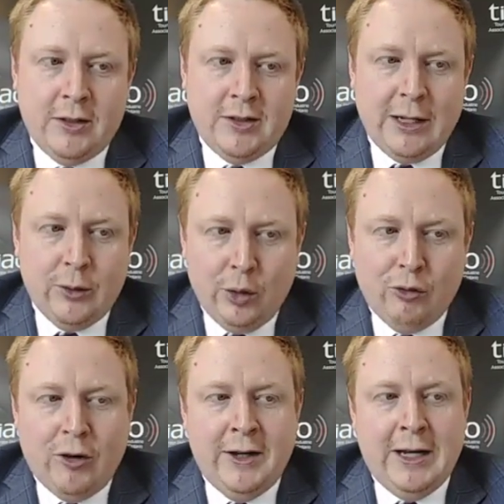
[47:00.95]
town hall
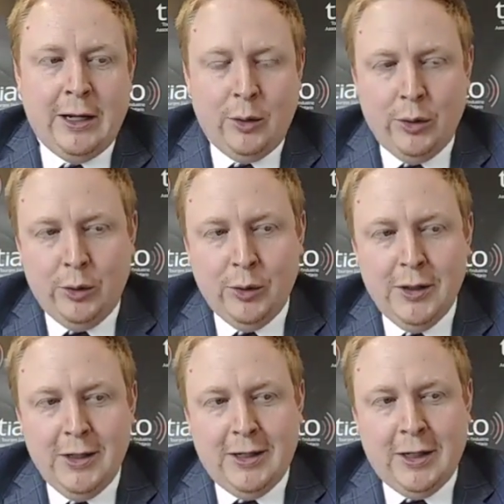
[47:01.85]
right now who
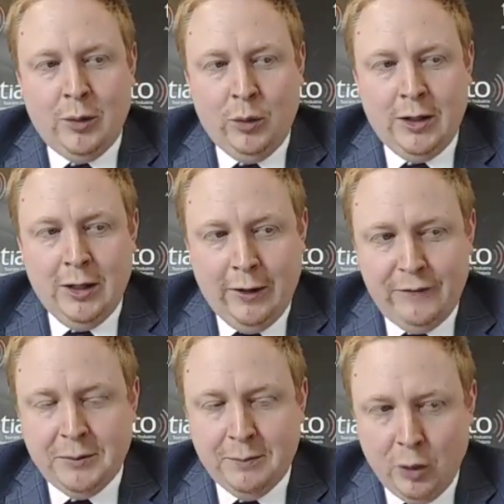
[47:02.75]
would love
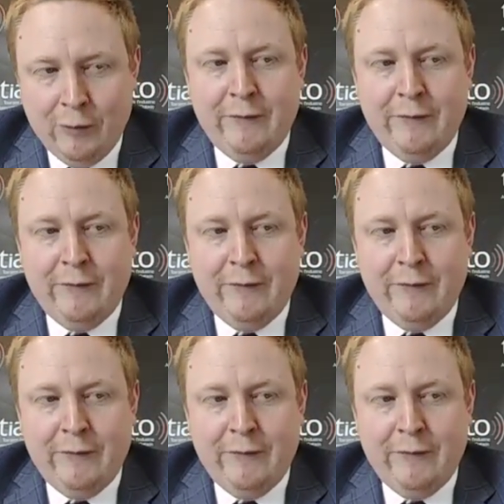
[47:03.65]
some more